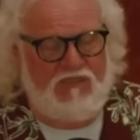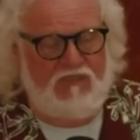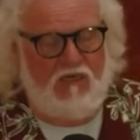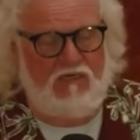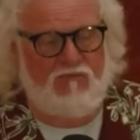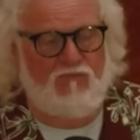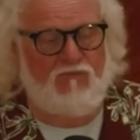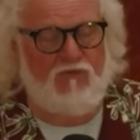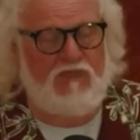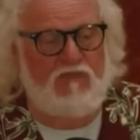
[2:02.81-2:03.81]
And he called them
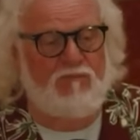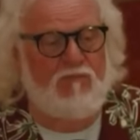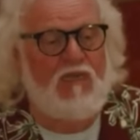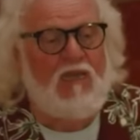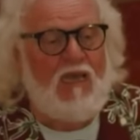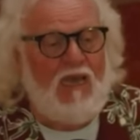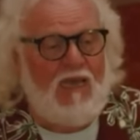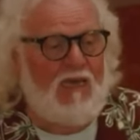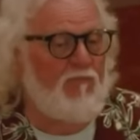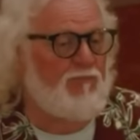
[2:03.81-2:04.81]
freedom
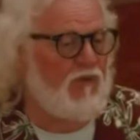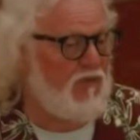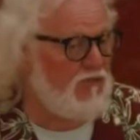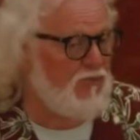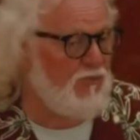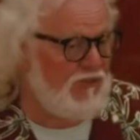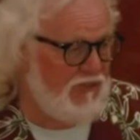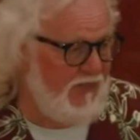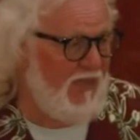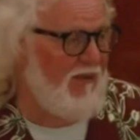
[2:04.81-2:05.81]
outposts,
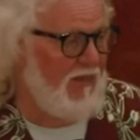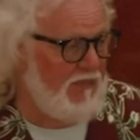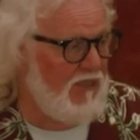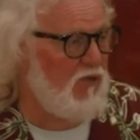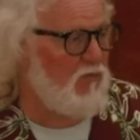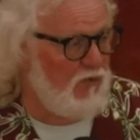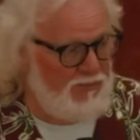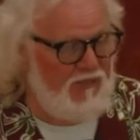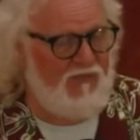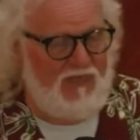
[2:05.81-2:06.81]
which now I know will
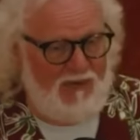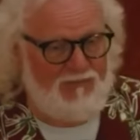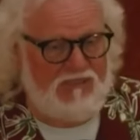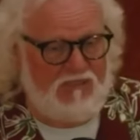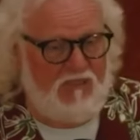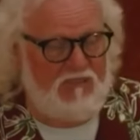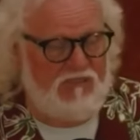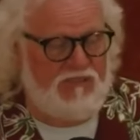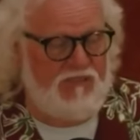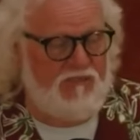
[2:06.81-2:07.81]
be the
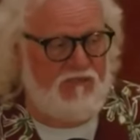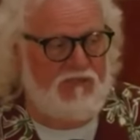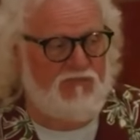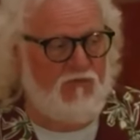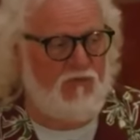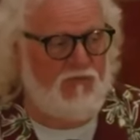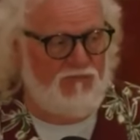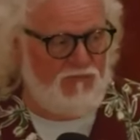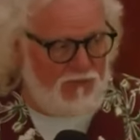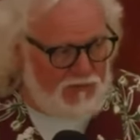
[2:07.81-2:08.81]
apostolic centers for
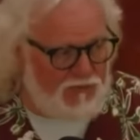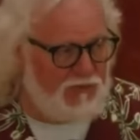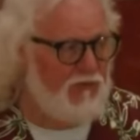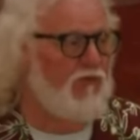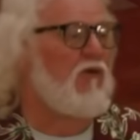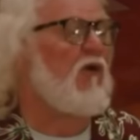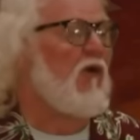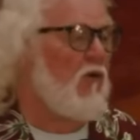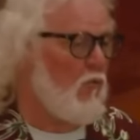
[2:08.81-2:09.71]
the future